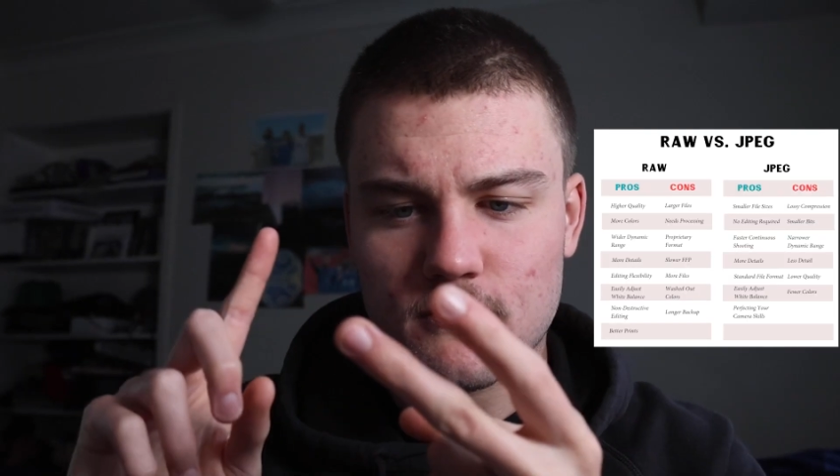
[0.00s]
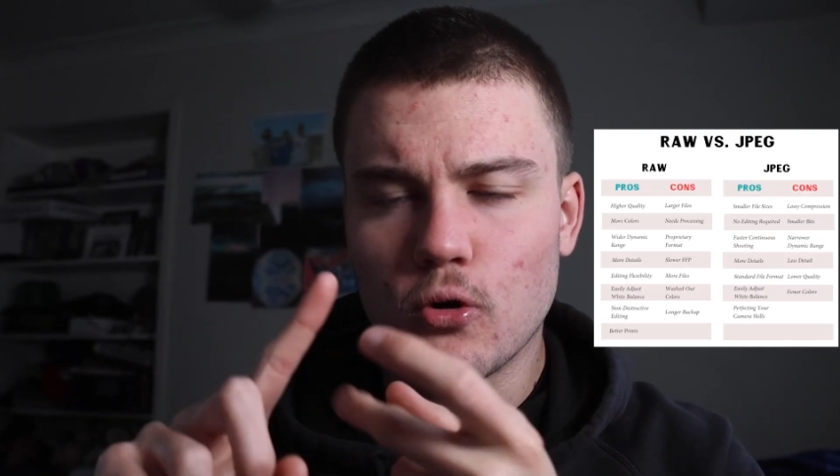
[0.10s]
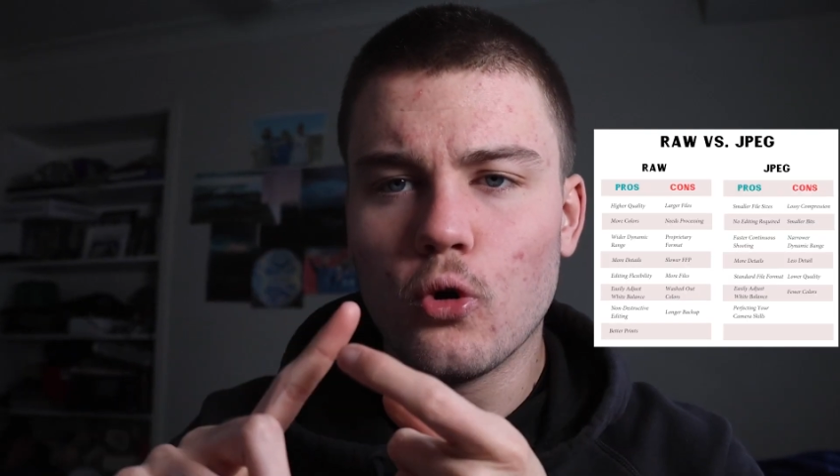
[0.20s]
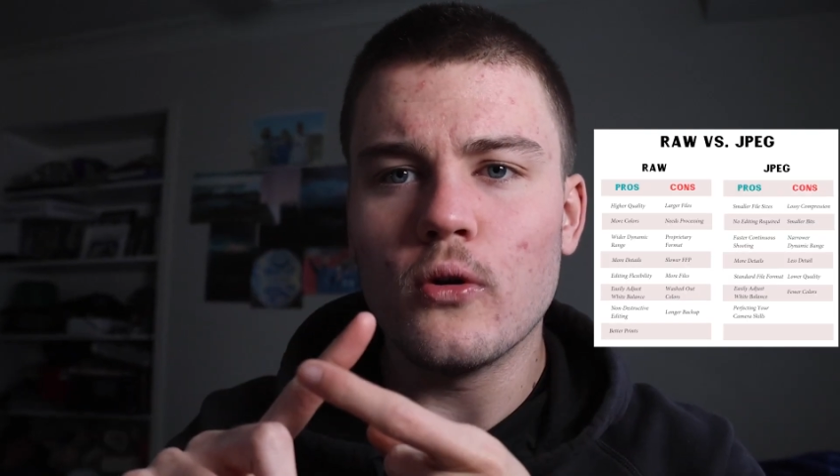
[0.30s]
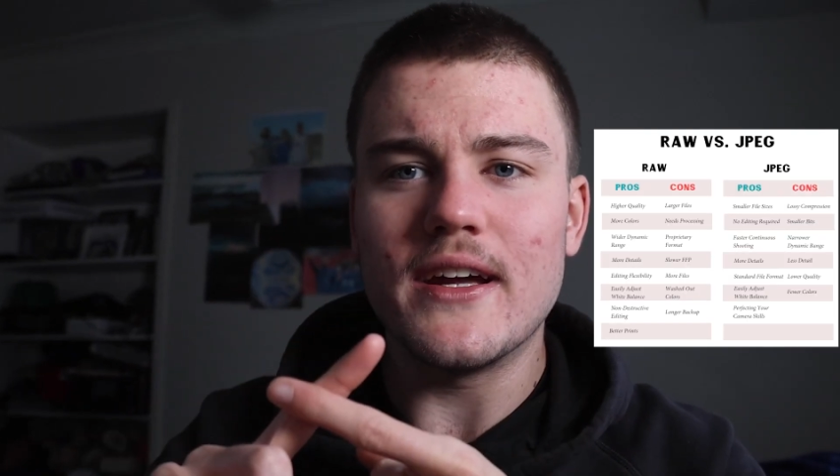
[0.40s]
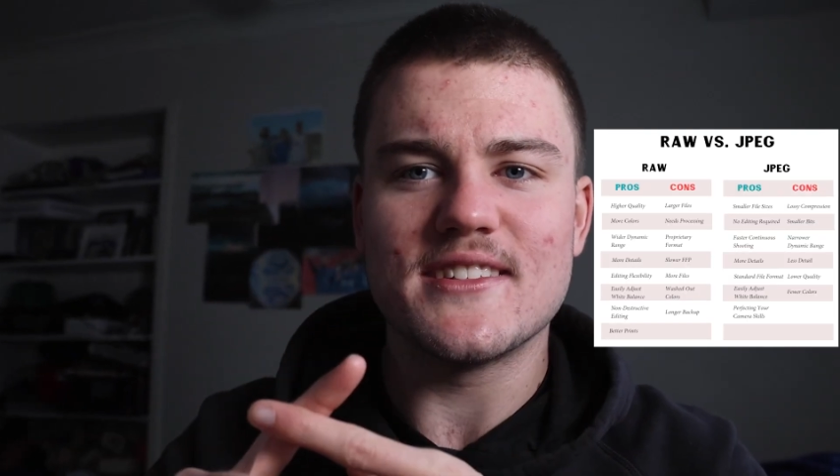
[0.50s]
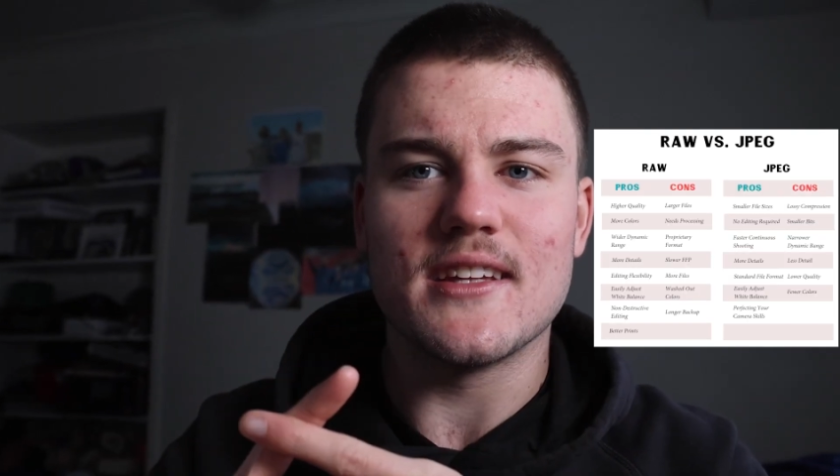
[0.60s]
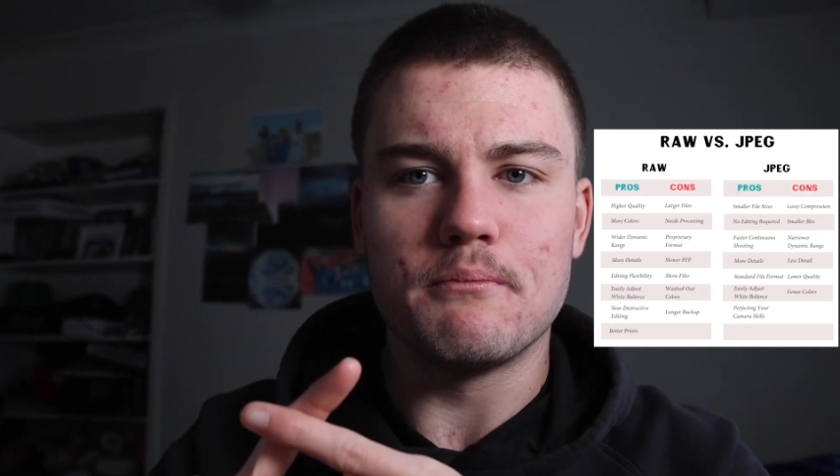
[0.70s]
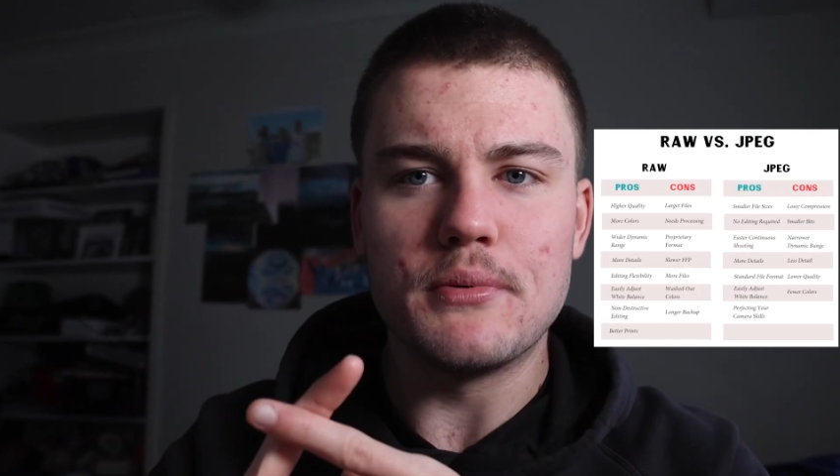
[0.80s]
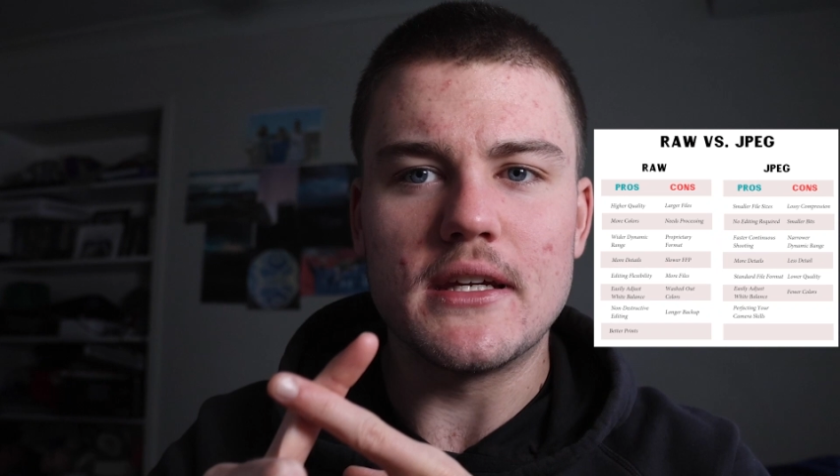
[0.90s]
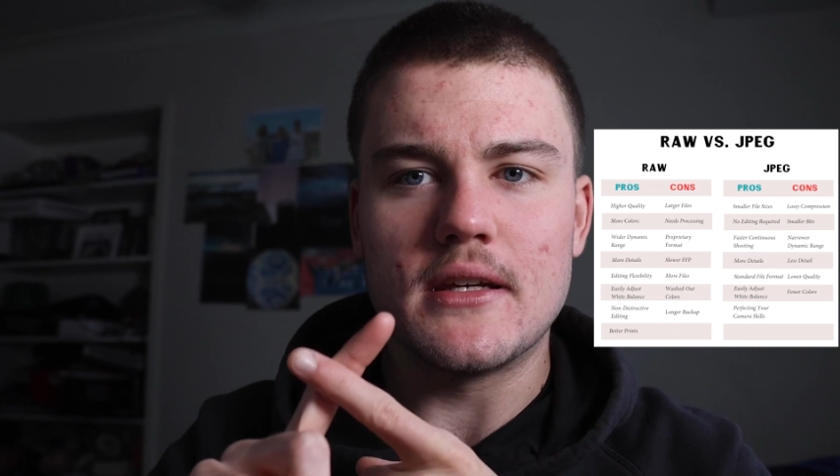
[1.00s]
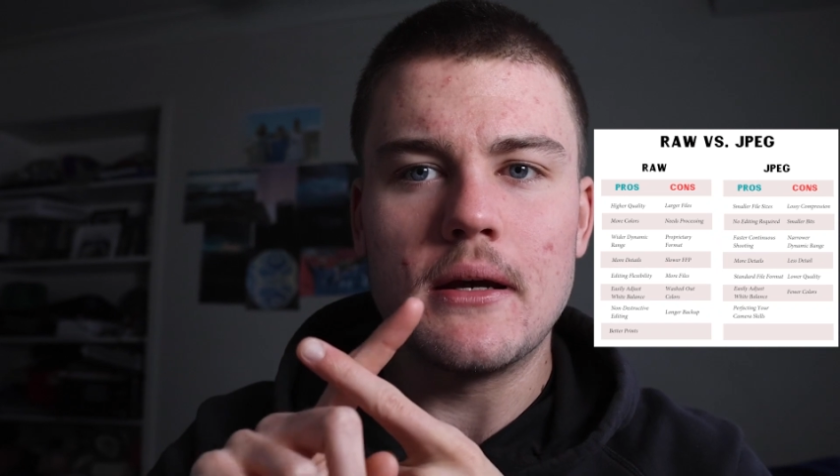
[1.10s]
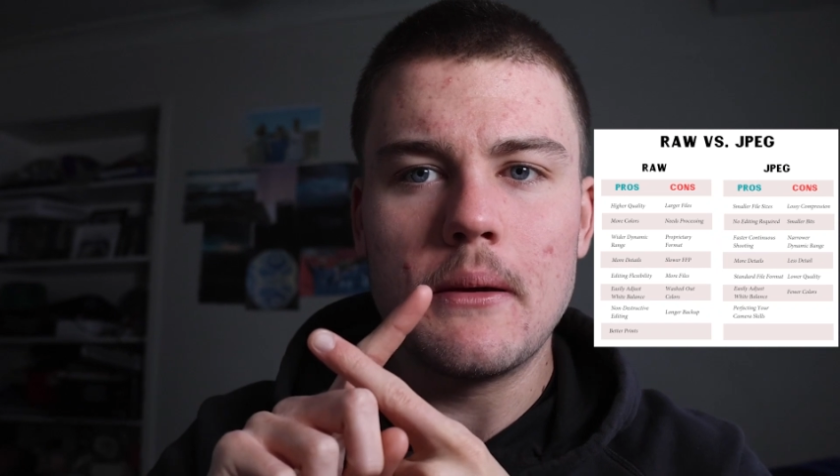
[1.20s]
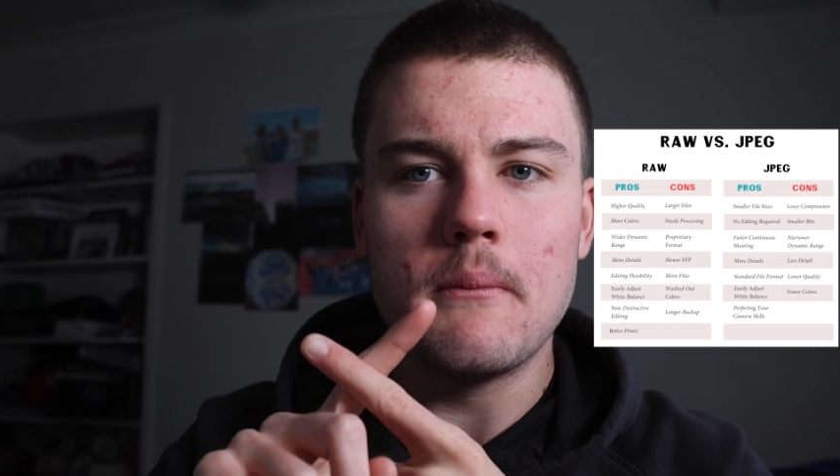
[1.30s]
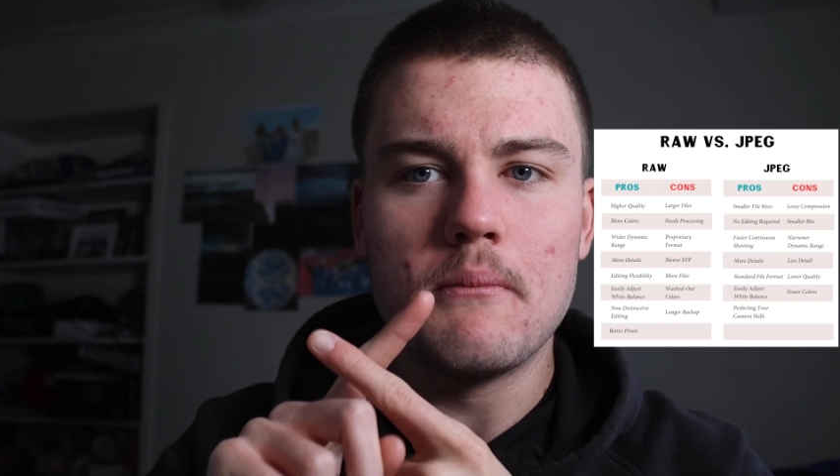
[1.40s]
RAW is the
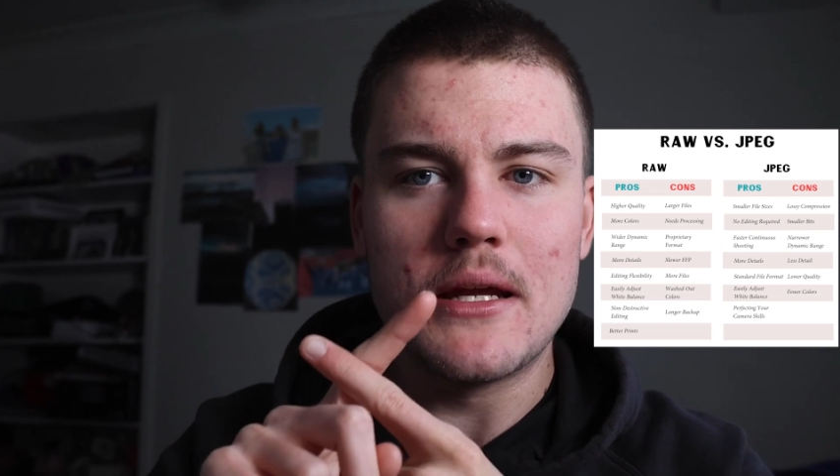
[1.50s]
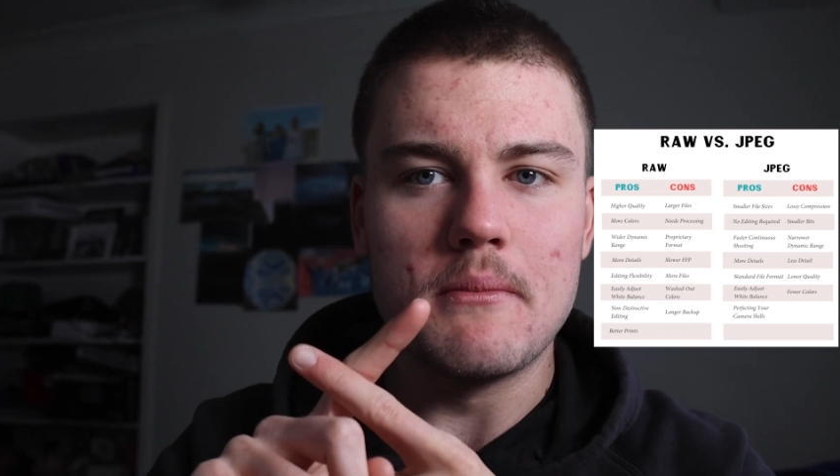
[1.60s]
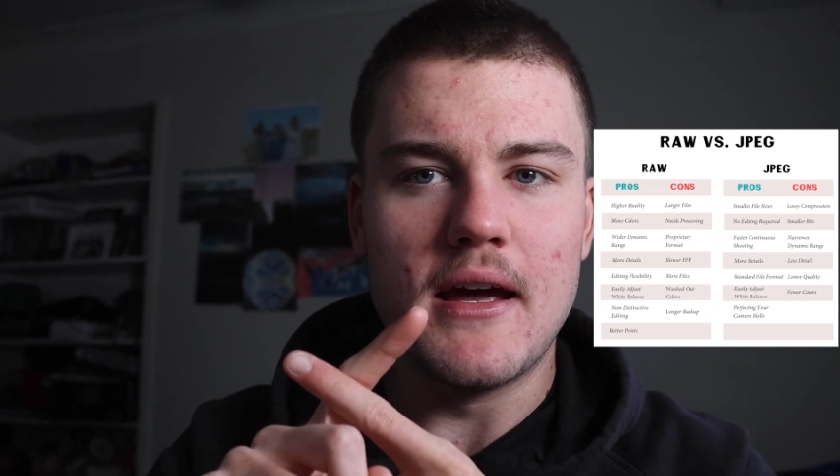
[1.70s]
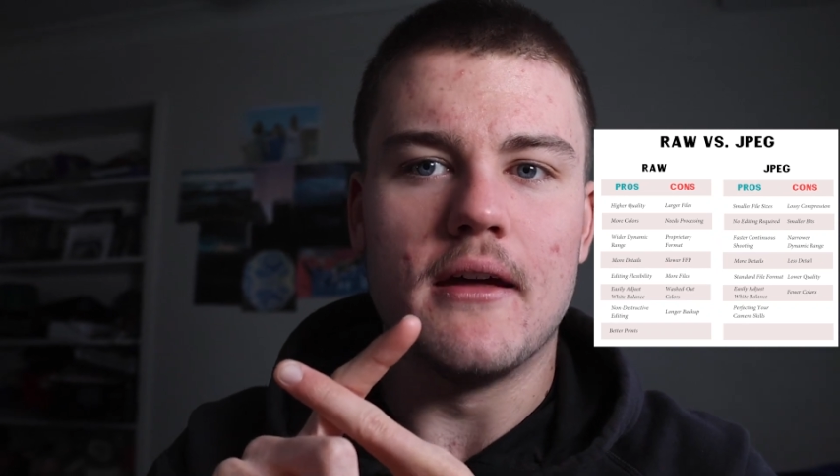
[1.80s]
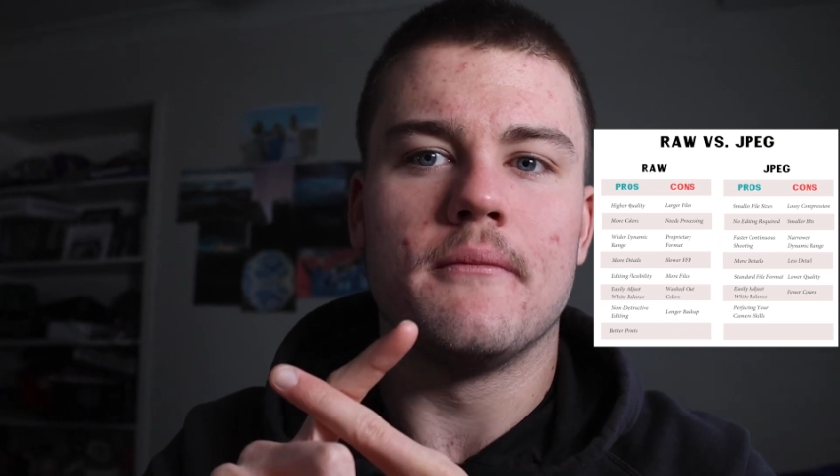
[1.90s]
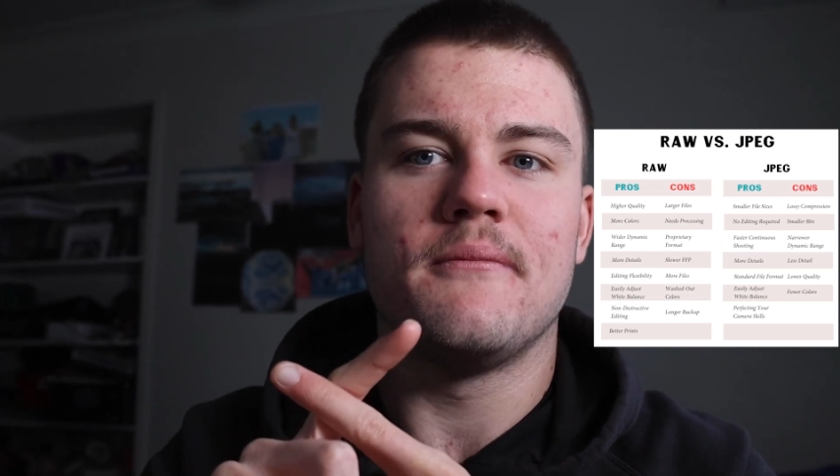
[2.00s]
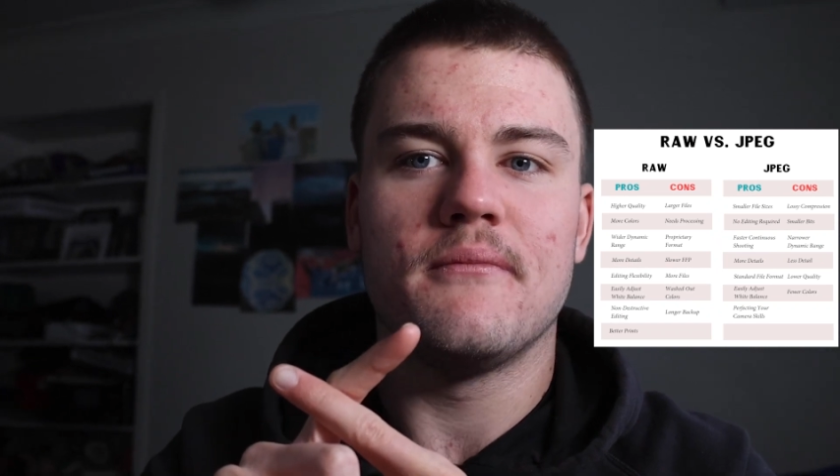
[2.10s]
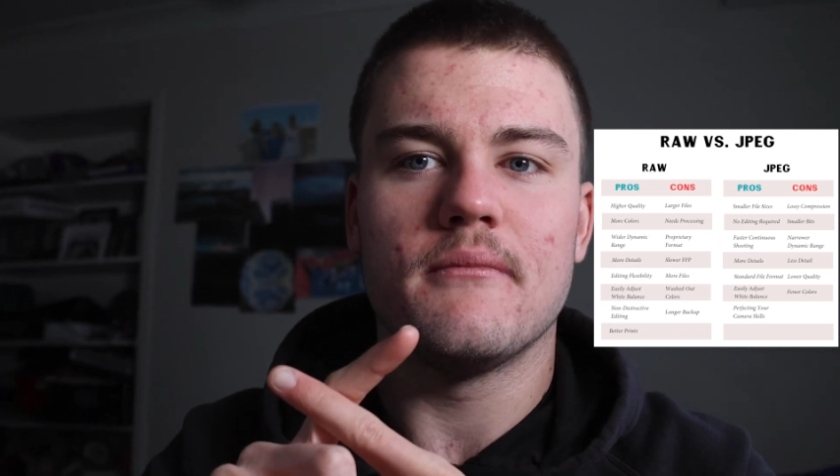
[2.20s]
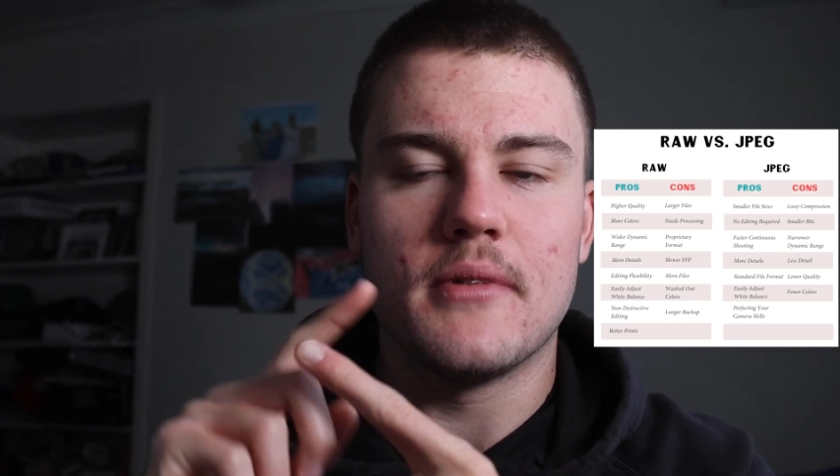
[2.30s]
big man.